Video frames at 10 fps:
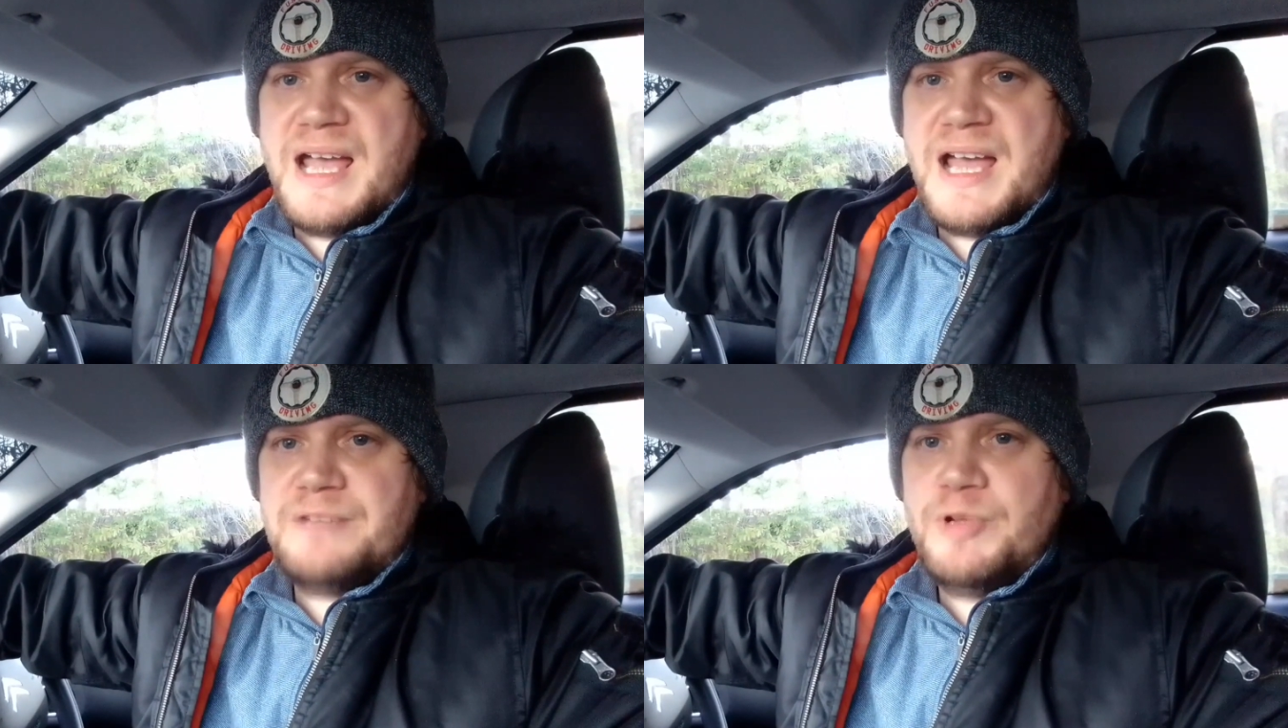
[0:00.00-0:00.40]

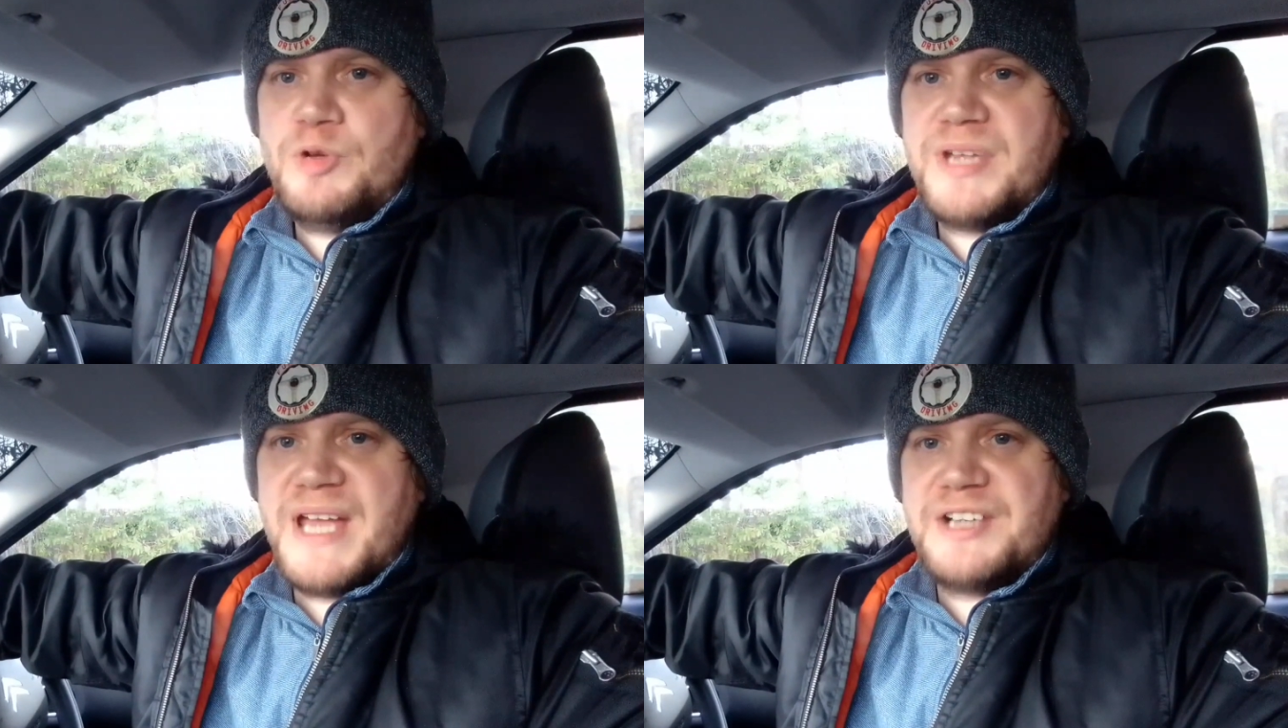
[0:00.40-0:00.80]
And
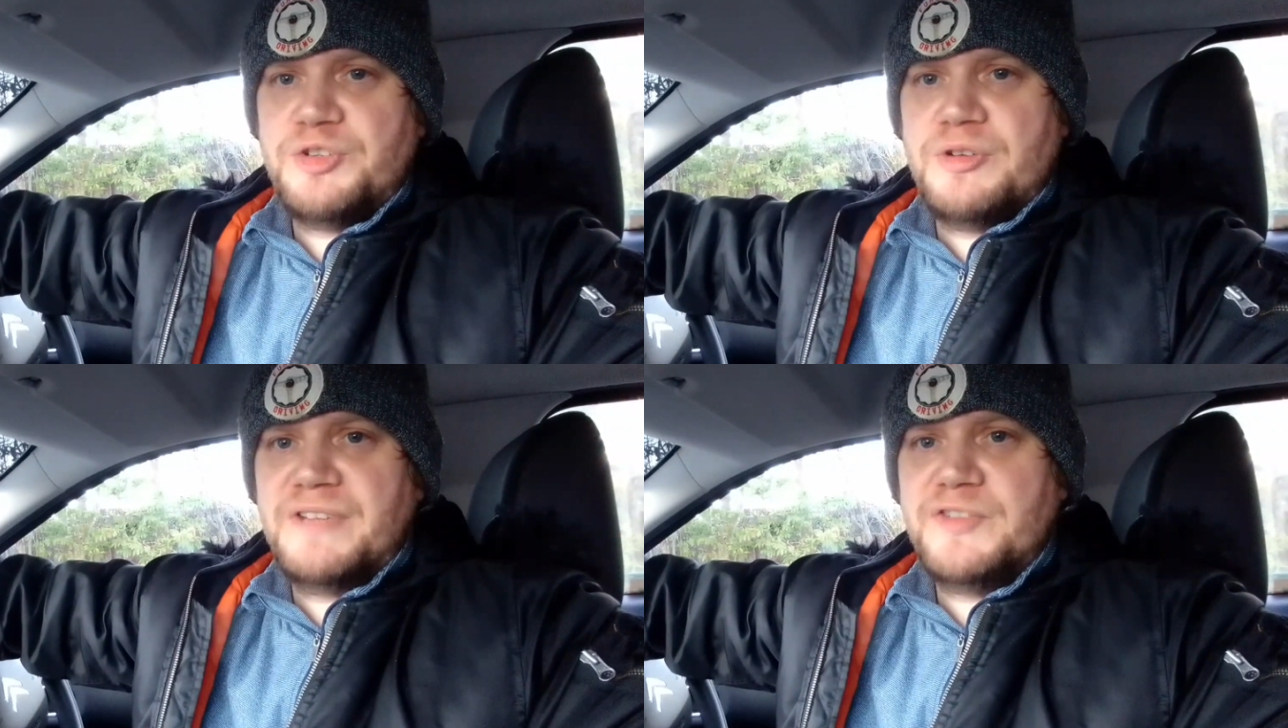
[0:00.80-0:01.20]
we'll
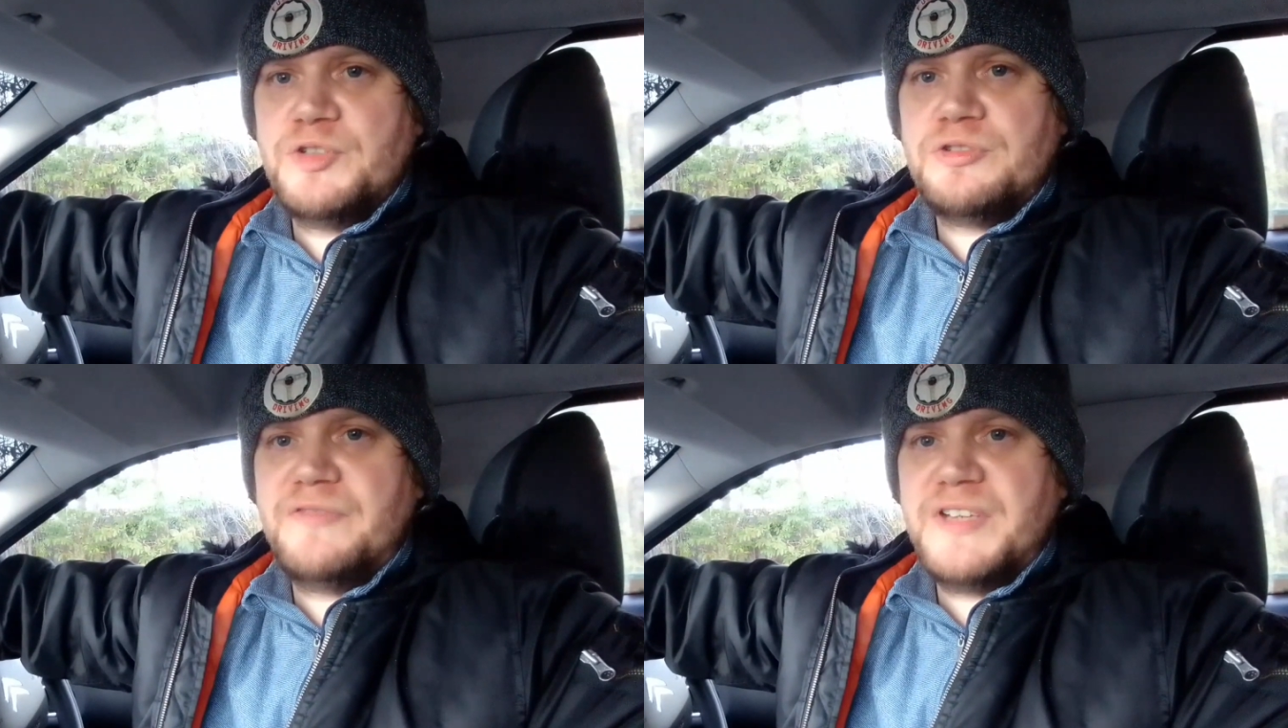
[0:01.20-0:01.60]
catch you in a
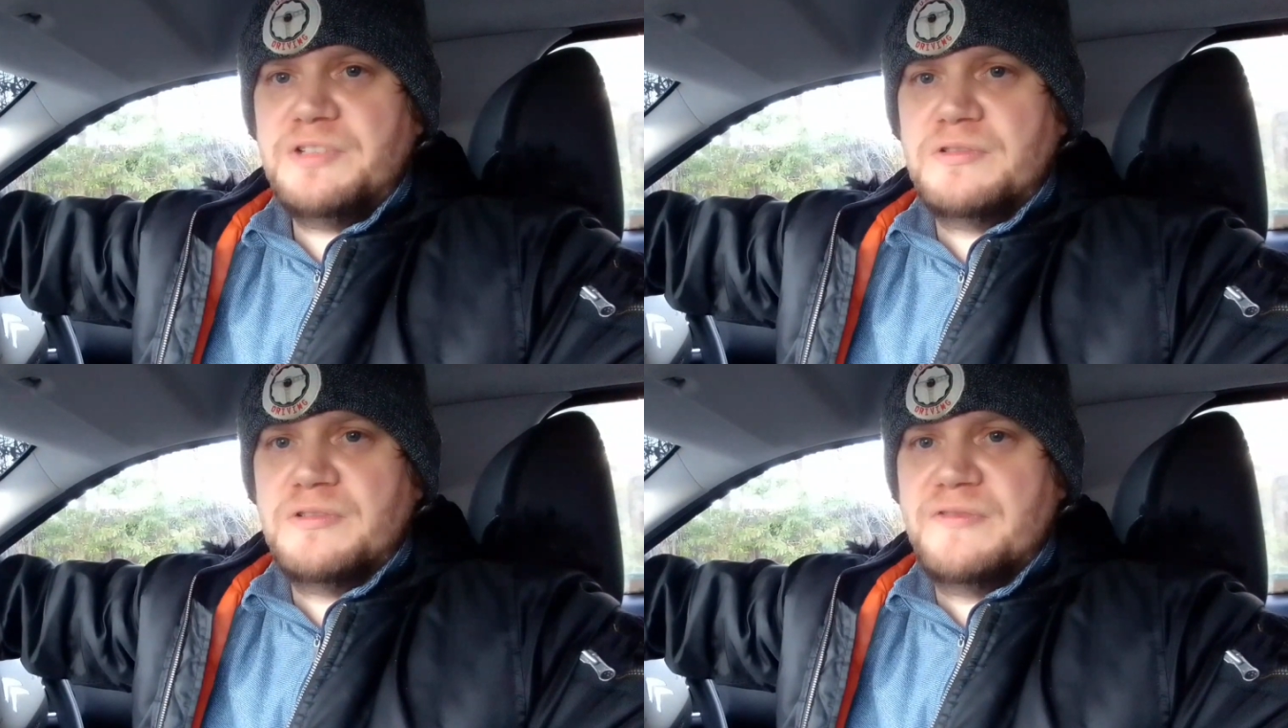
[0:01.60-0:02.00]
future
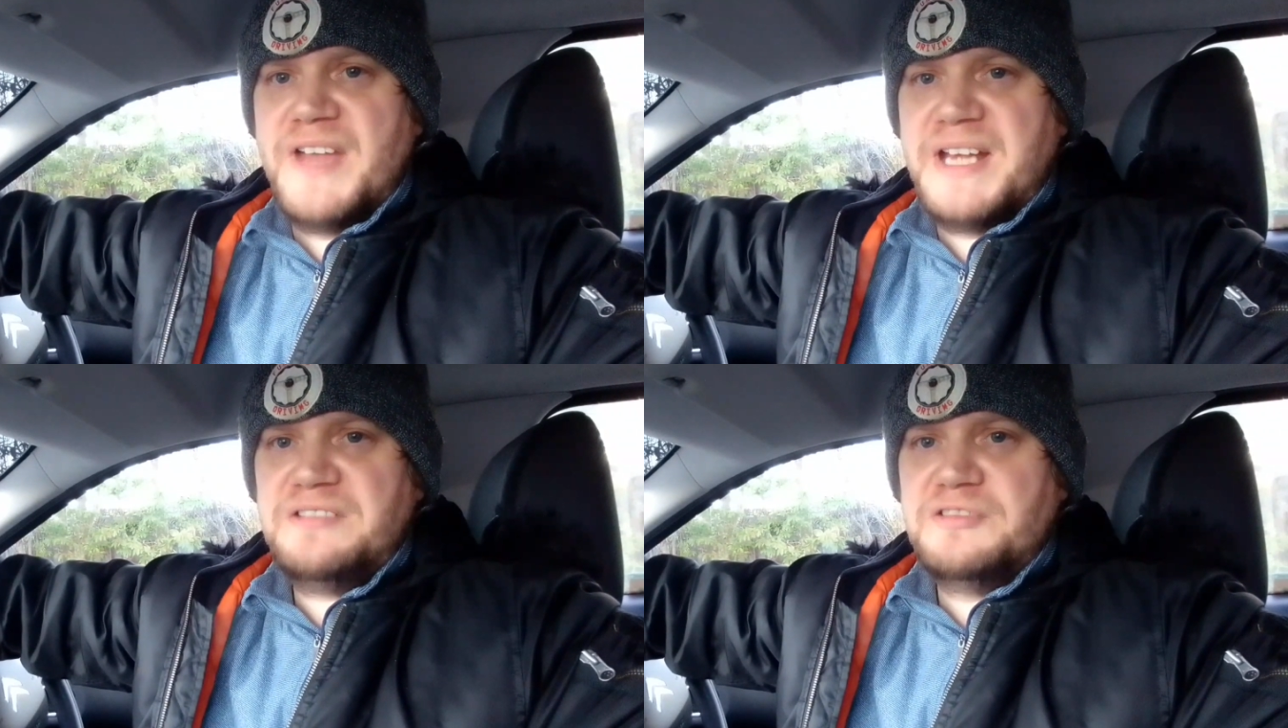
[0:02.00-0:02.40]
video
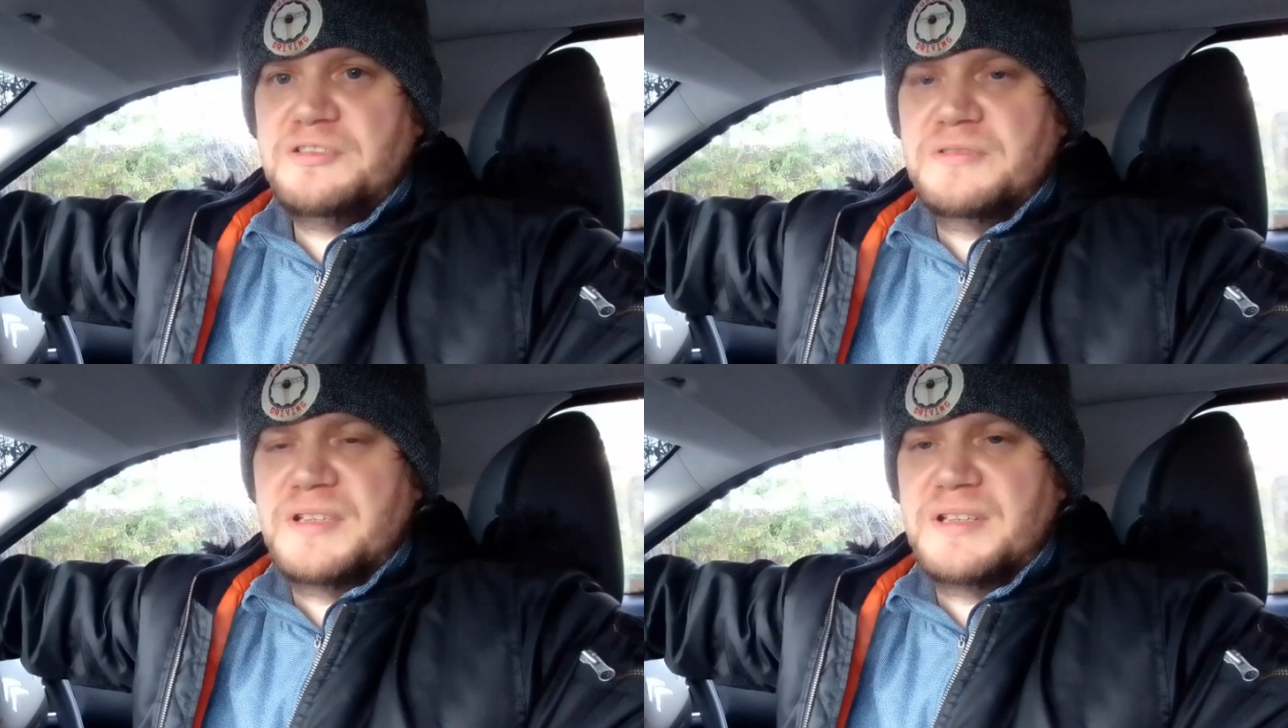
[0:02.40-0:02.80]
very
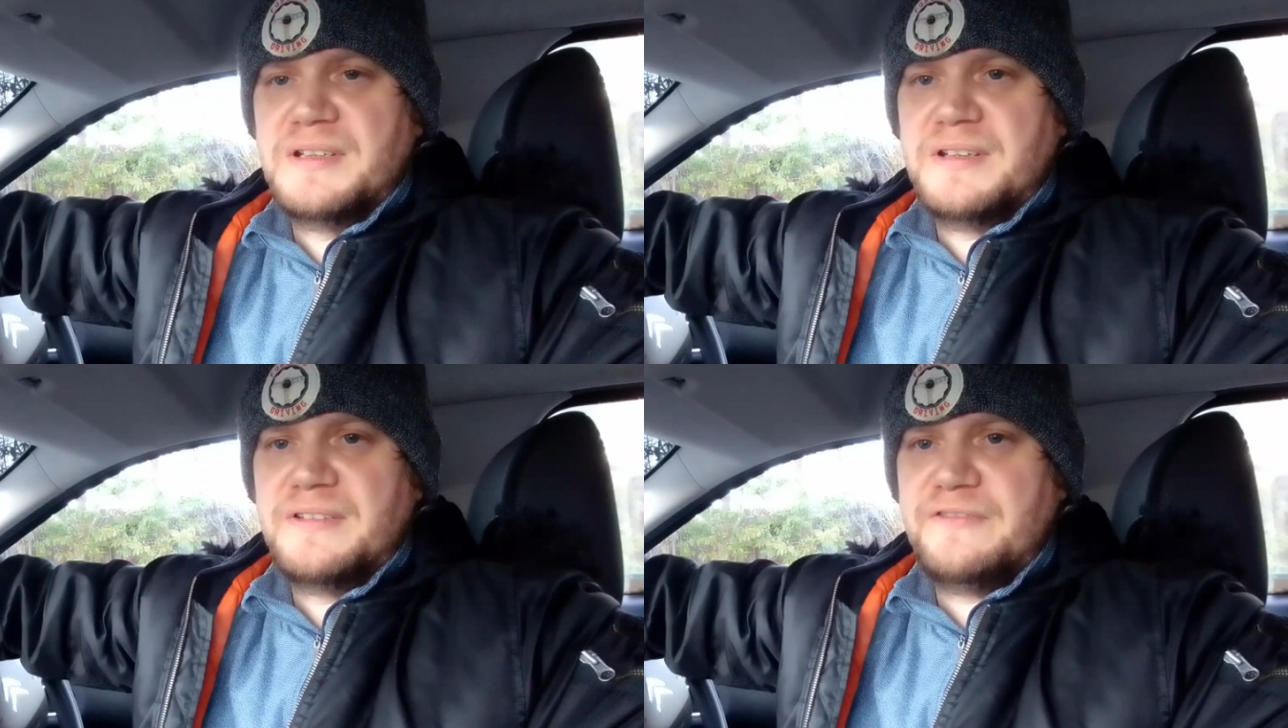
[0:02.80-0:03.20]
soon.
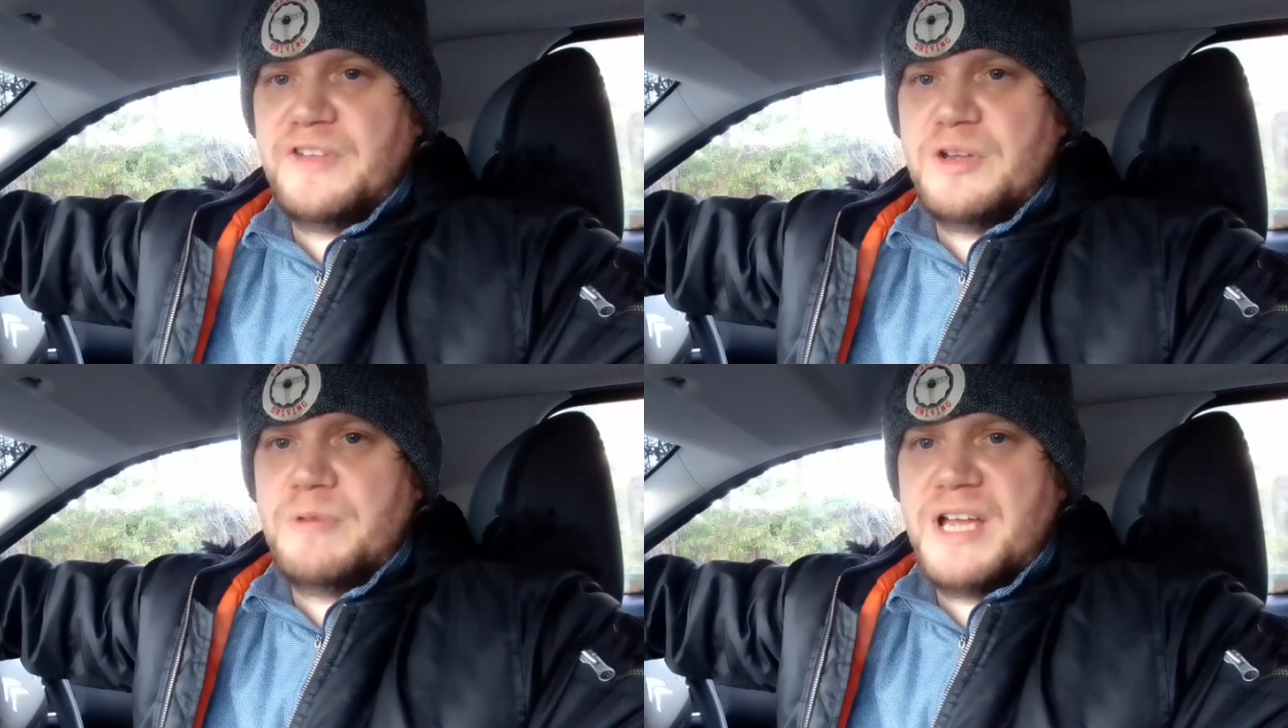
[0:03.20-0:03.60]

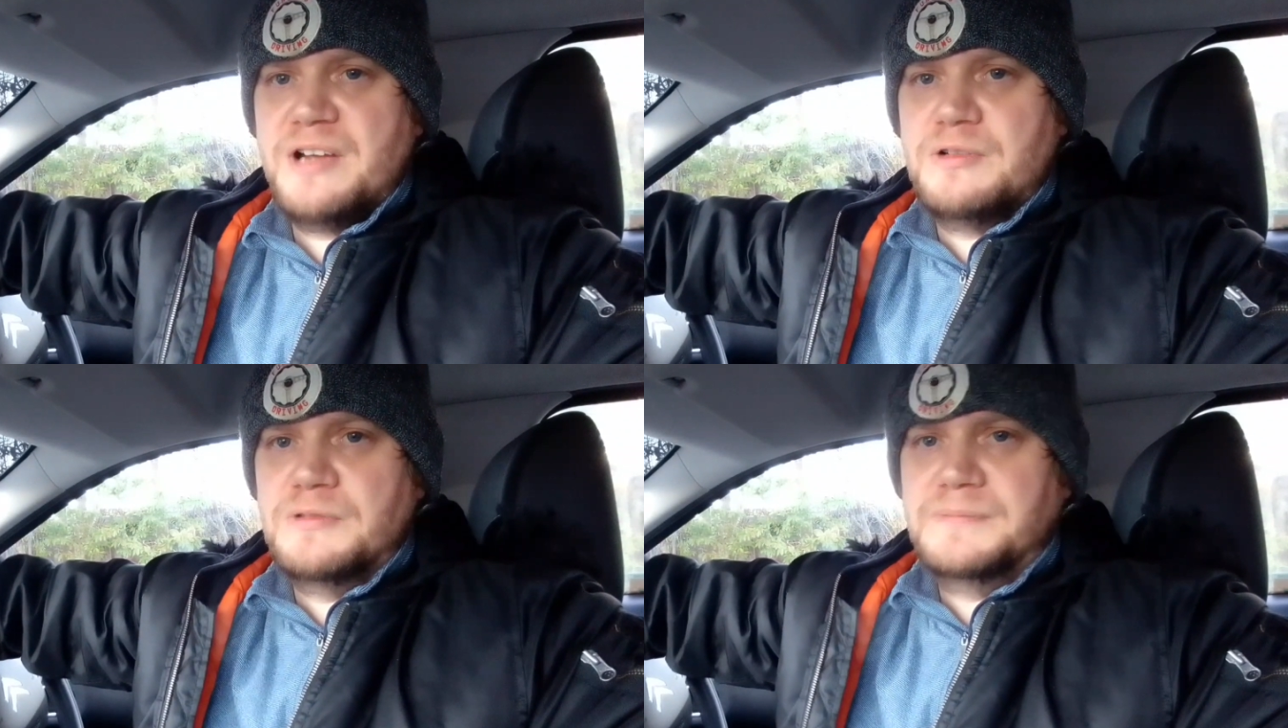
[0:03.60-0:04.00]

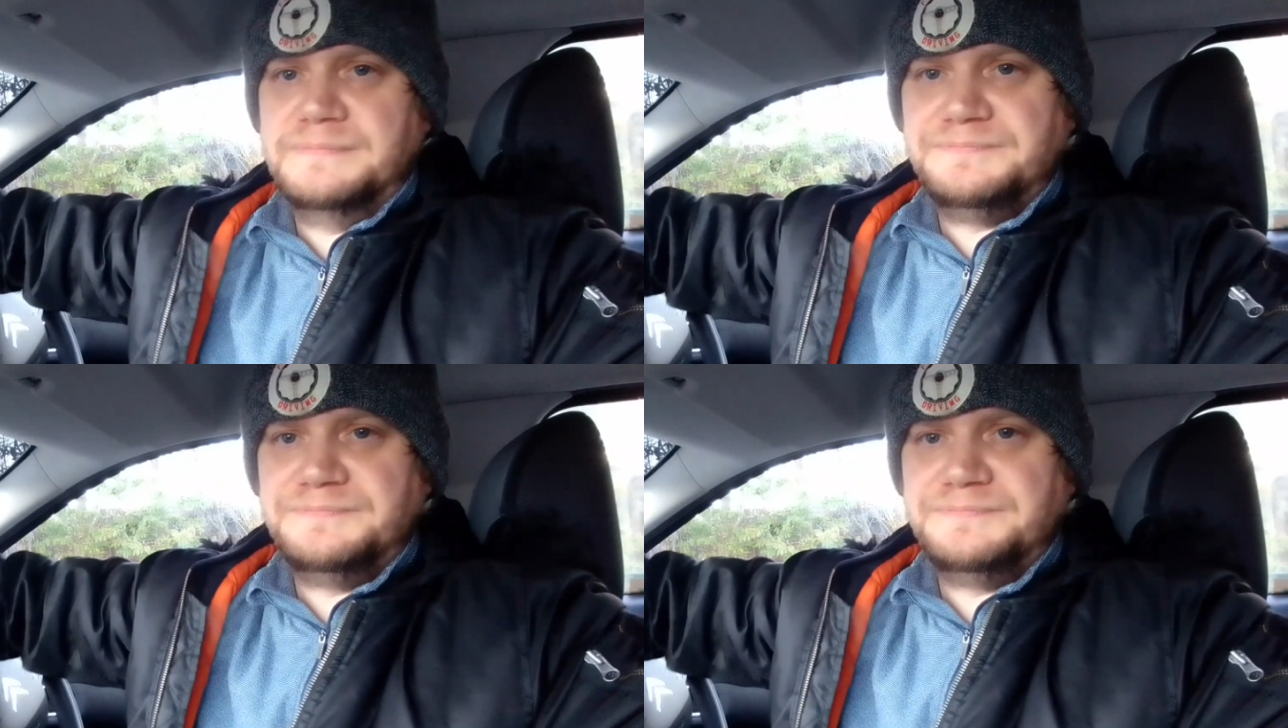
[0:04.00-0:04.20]
Farewell.